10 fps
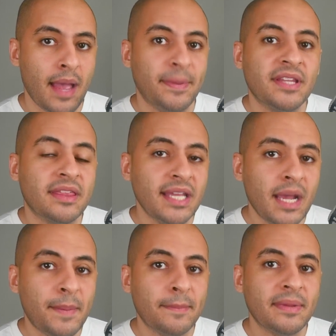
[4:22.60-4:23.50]
But the
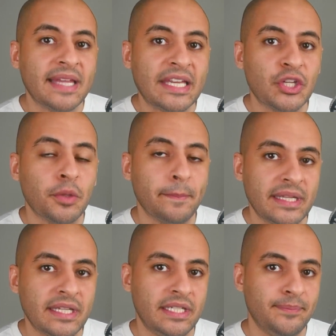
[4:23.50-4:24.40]
thing about Millennial
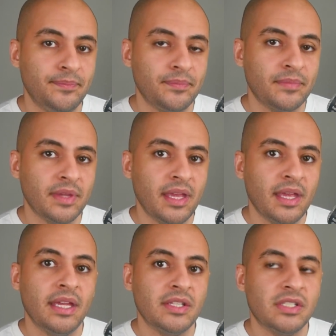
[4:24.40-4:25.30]
Millie
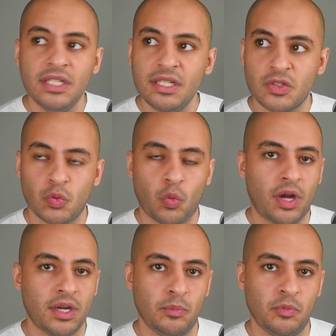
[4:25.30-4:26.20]
is she doesn't
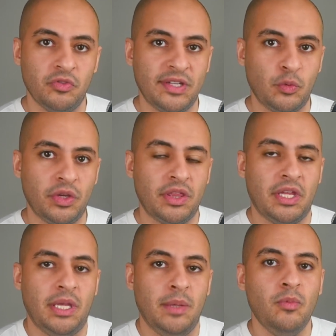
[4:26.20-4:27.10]
want to move in with
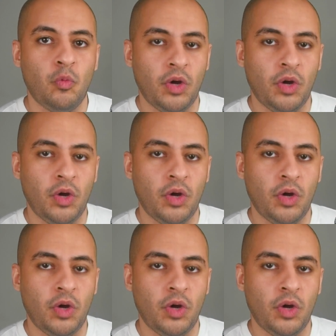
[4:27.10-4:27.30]
him.